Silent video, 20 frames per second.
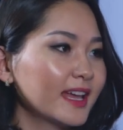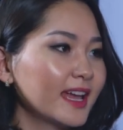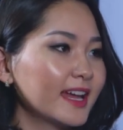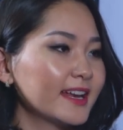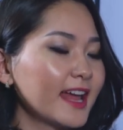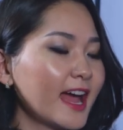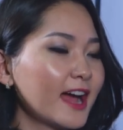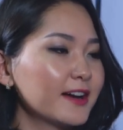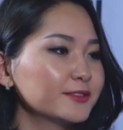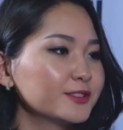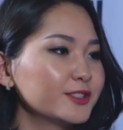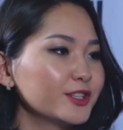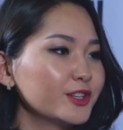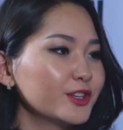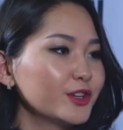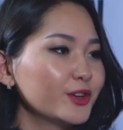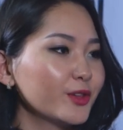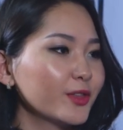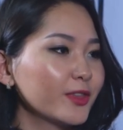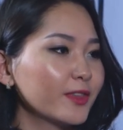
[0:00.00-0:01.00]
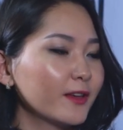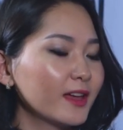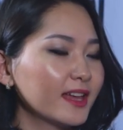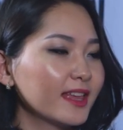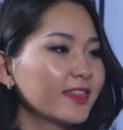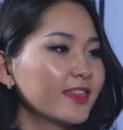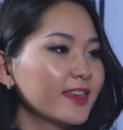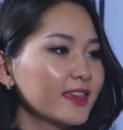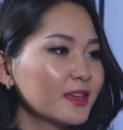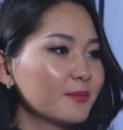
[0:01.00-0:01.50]
And how do you
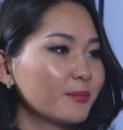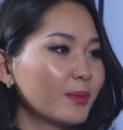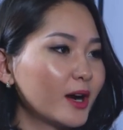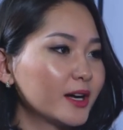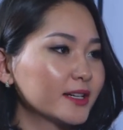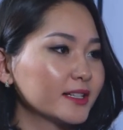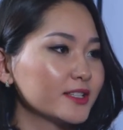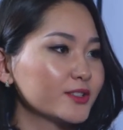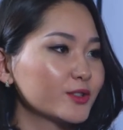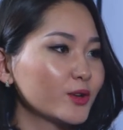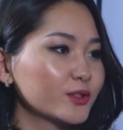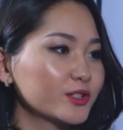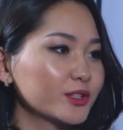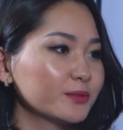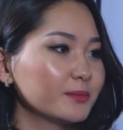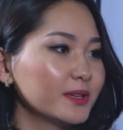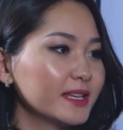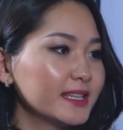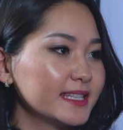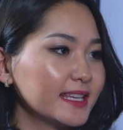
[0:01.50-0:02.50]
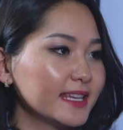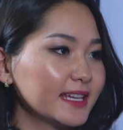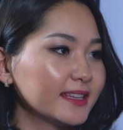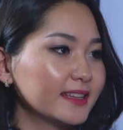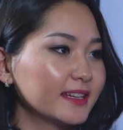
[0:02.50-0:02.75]
think about it, social media?